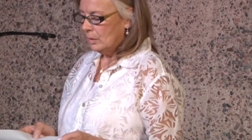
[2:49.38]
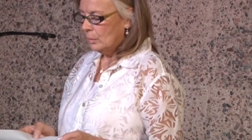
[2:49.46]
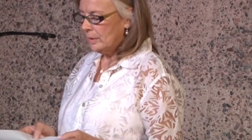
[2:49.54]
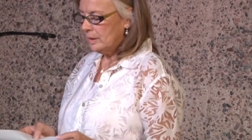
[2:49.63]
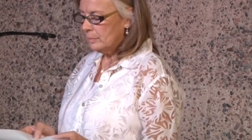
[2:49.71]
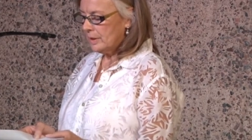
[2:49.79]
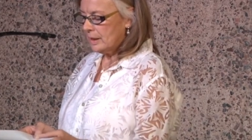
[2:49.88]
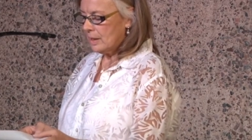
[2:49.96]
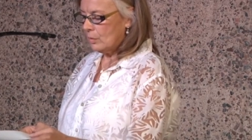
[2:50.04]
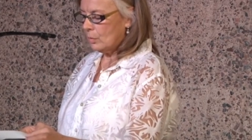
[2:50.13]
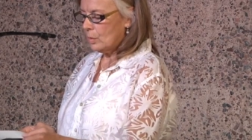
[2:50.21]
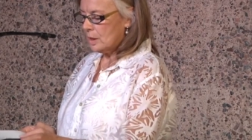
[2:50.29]
We had been
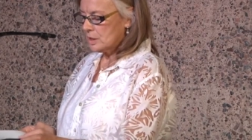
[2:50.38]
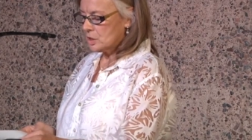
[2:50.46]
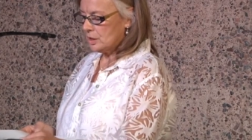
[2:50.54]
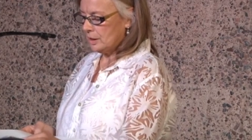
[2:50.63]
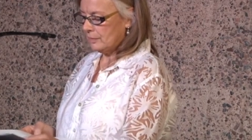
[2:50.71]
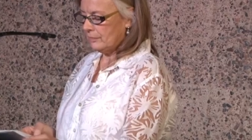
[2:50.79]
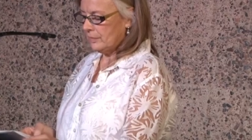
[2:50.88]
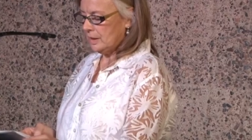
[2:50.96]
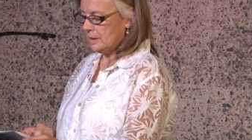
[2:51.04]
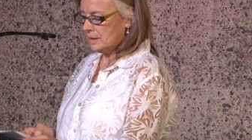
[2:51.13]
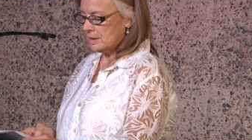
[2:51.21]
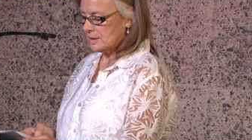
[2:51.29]
out watching
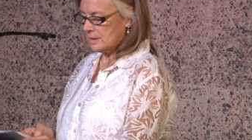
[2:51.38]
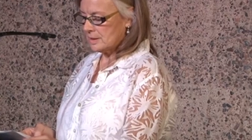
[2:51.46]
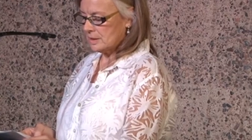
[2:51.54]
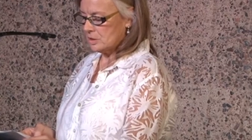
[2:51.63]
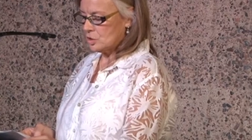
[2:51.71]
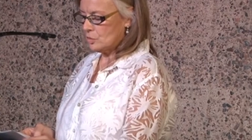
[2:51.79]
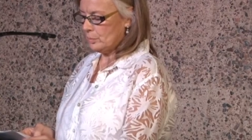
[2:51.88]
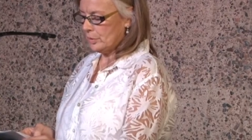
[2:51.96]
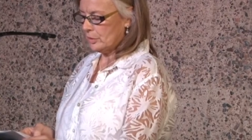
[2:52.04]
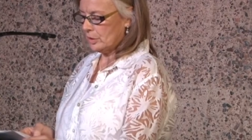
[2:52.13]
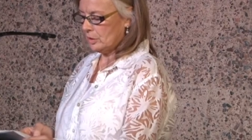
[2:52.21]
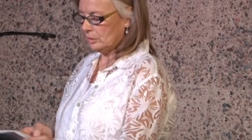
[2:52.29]
Venus and
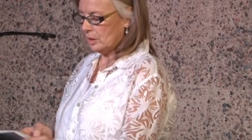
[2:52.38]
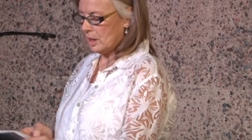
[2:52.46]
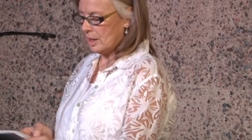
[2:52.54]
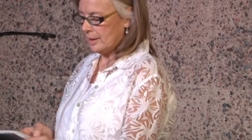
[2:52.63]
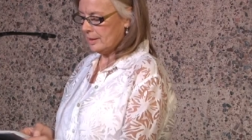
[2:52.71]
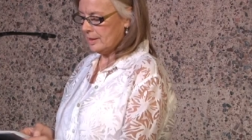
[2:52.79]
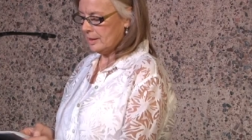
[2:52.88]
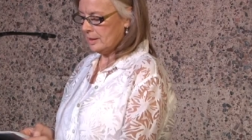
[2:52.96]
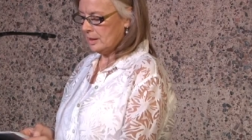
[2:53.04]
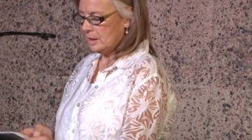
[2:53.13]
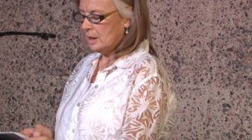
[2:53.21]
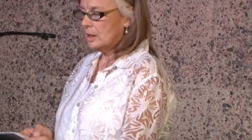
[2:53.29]
Jupiter collide,
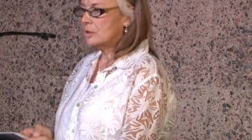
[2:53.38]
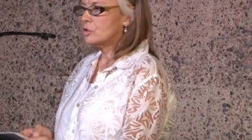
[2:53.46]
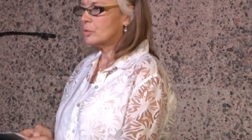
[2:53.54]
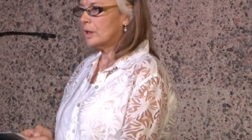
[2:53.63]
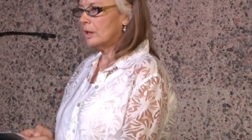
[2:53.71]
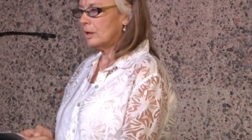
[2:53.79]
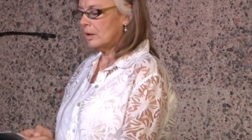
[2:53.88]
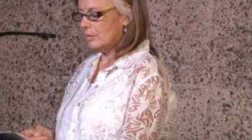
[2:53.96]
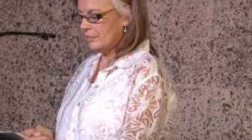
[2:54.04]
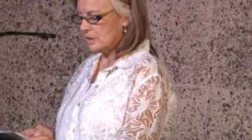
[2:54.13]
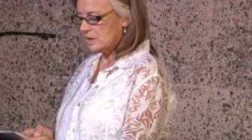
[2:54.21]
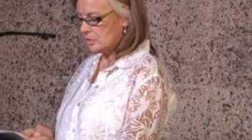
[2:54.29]
a trick
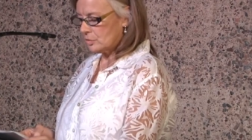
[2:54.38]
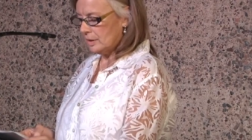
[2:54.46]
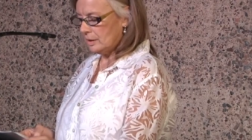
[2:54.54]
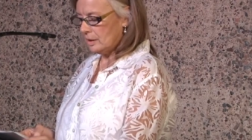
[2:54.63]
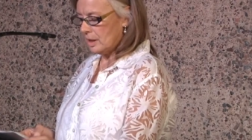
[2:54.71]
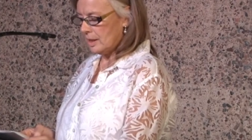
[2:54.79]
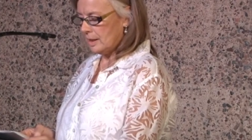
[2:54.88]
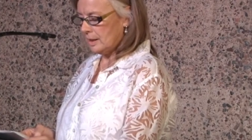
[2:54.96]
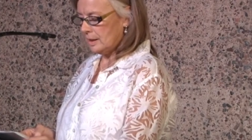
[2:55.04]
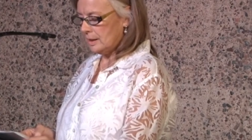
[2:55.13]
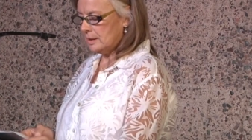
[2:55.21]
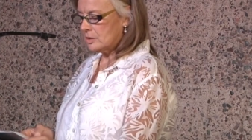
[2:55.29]
of the
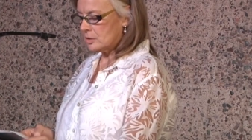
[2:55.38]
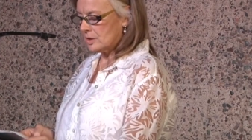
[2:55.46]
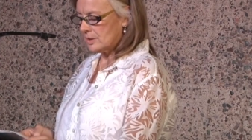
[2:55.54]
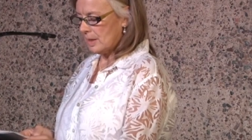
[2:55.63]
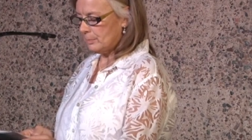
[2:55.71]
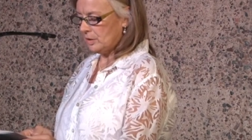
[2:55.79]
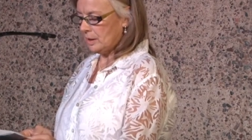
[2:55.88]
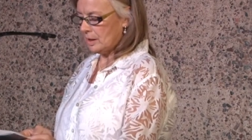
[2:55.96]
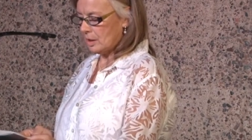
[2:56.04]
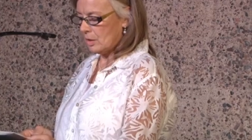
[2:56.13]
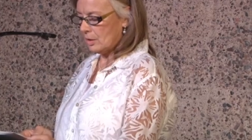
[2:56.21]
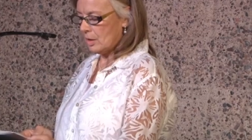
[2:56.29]
streetlight intercepting
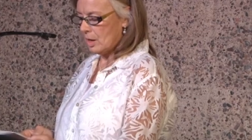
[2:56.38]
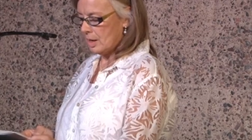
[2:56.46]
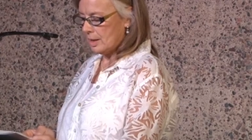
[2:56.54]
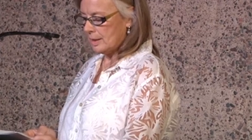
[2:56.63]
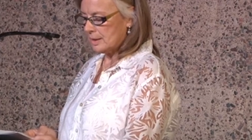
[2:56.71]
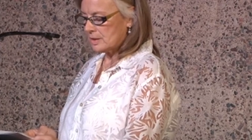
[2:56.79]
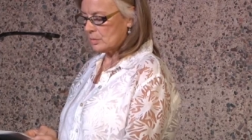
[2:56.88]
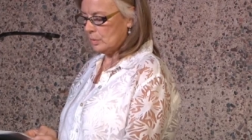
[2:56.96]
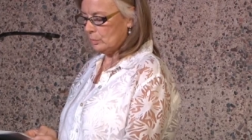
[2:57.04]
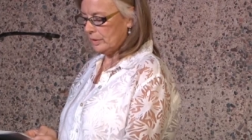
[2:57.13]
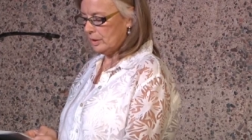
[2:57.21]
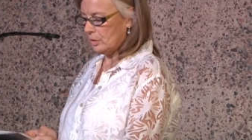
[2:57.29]
our eyes
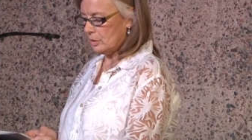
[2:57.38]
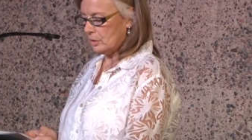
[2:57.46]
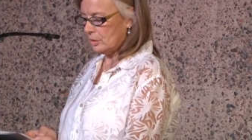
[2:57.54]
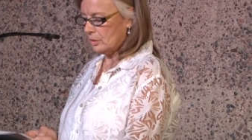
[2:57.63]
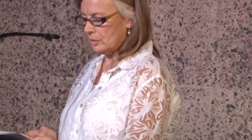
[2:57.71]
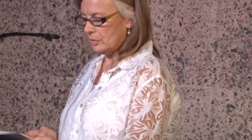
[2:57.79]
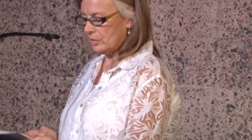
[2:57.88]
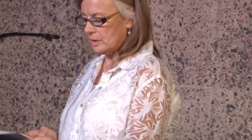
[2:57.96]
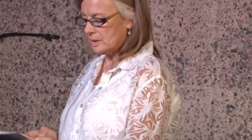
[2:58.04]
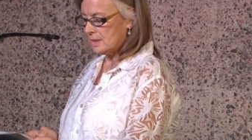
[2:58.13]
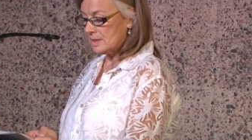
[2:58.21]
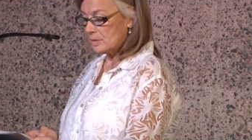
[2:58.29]
when we heard the
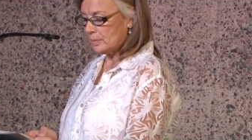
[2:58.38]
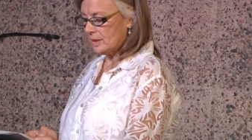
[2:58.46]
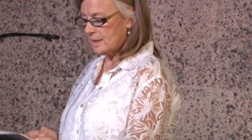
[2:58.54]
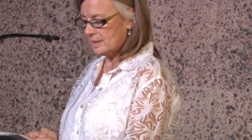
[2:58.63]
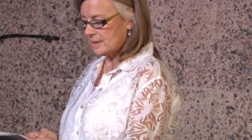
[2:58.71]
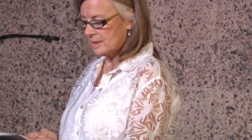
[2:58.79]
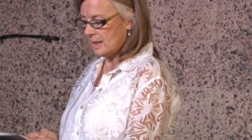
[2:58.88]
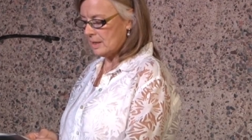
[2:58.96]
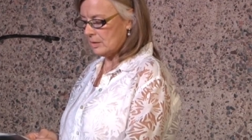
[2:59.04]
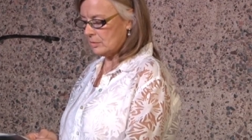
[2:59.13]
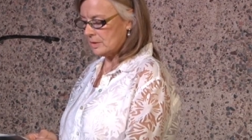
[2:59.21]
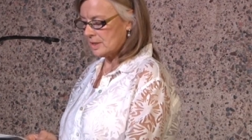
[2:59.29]
displaced
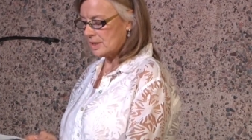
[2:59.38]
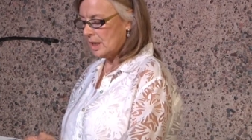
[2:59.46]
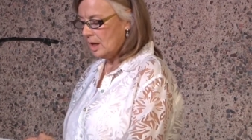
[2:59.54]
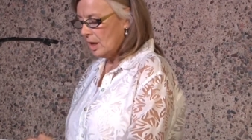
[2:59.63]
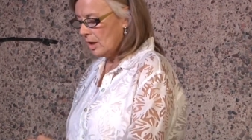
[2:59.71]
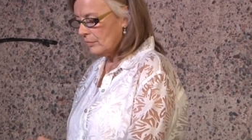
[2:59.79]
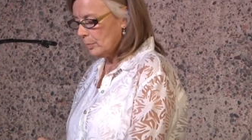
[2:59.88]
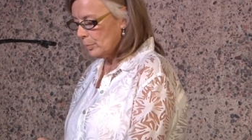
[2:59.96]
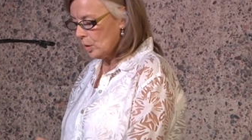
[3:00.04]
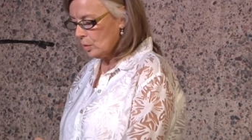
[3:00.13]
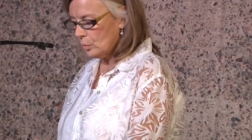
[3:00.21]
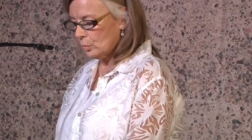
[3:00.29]
sounds of a
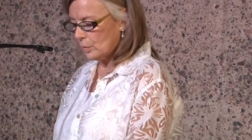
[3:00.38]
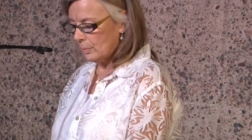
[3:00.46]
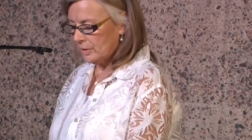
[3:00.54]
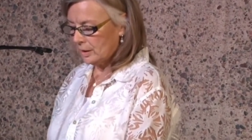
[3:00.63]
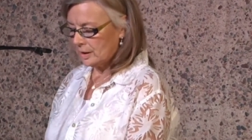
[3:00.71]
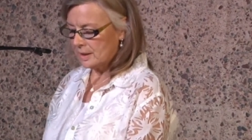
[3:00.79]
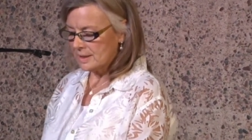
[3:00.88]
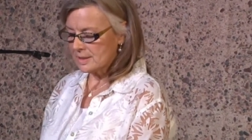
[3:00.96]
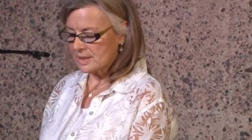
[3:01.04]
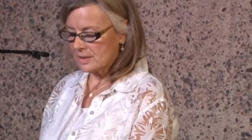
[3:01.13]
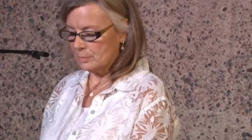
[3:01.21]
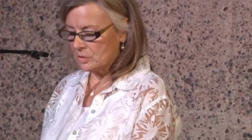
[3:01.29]
boat rubbing
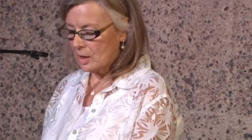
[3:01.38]
against some